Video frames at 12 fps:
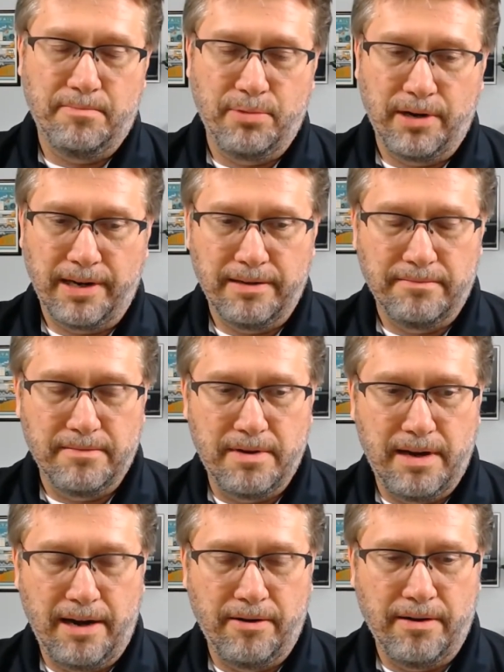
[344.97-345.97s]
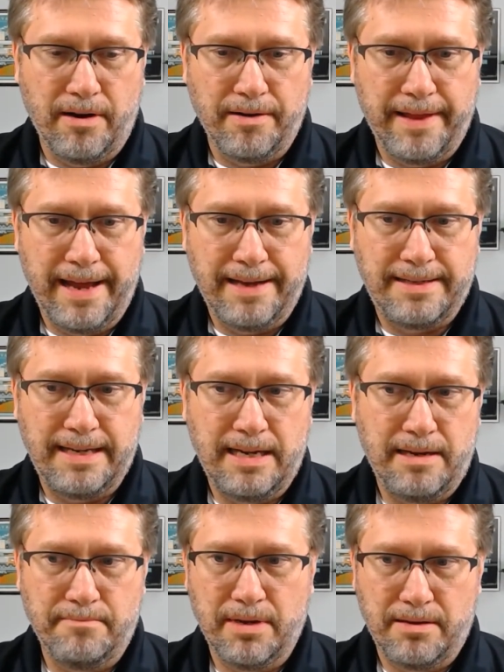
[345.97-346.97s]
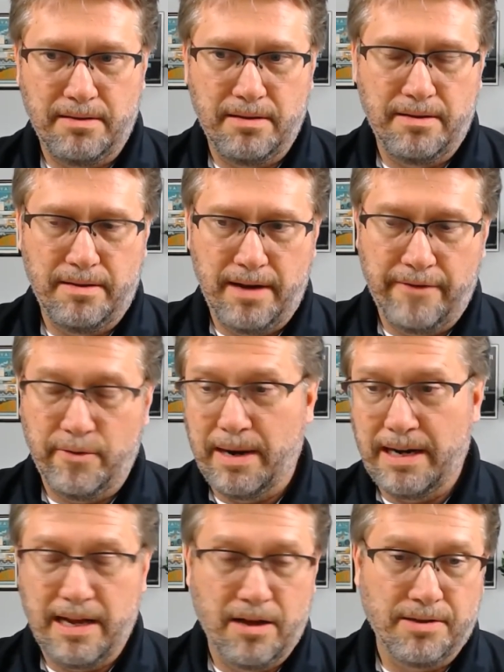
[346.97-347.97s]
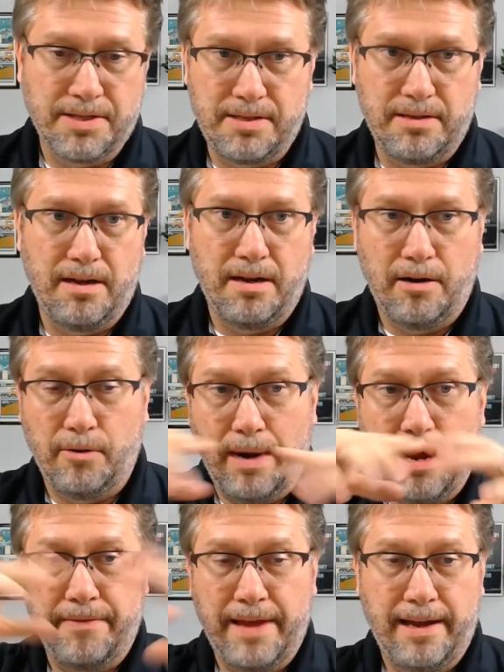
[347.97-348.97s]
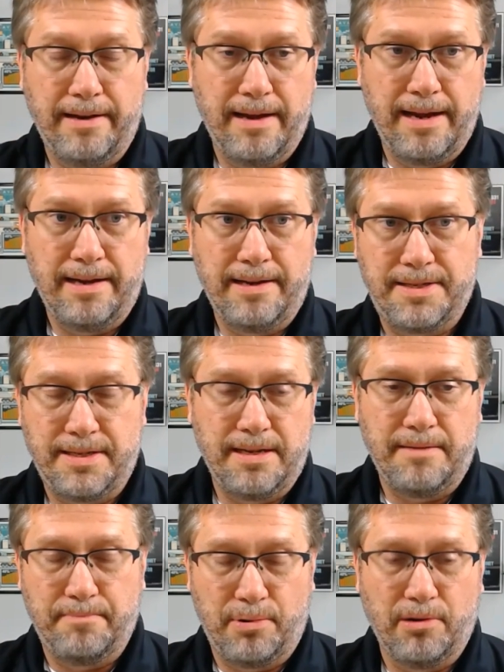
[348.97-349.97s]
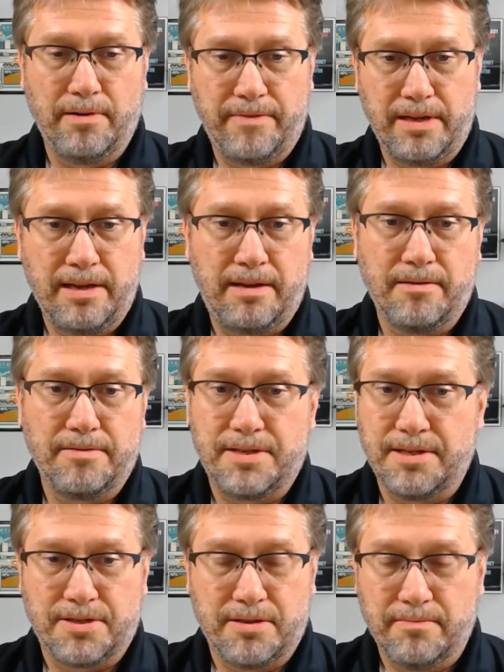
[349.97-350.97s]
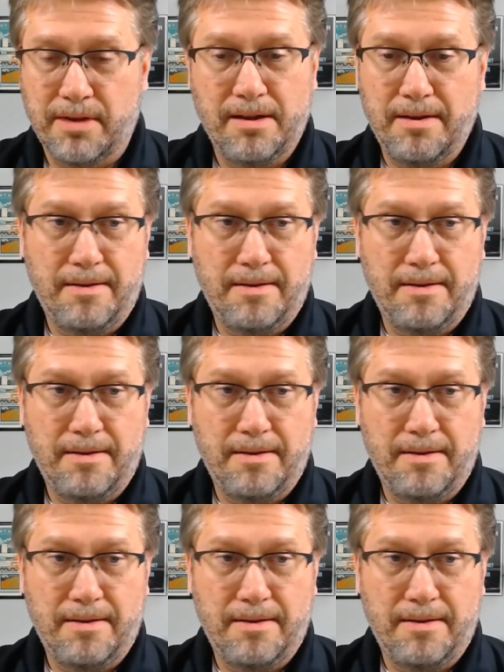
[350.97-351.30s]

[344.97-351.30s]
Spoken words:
bringing Aaron onto that team, but everybody else around that AEC part of the ecosystem,